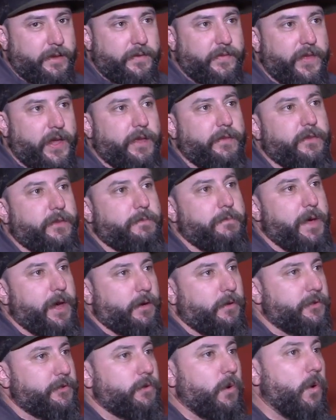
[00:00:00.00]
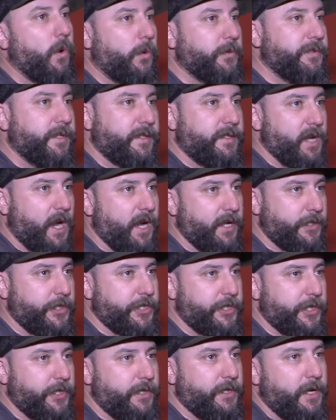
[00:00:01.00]
of the day this metal is cold to
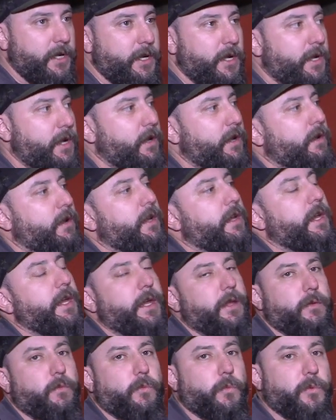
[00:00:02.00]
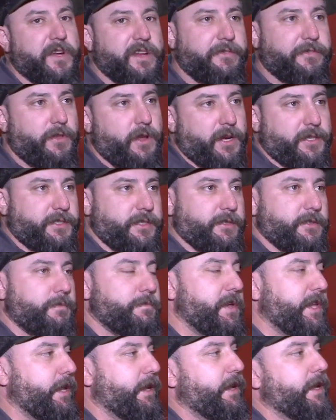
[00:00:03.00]
touch, it refluxes,
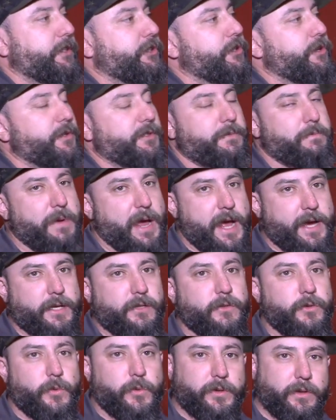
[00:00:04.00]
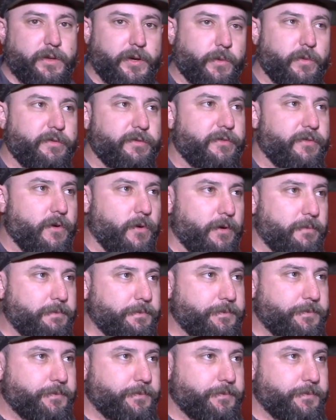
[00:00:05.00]
meaning it turns back into a liquid form.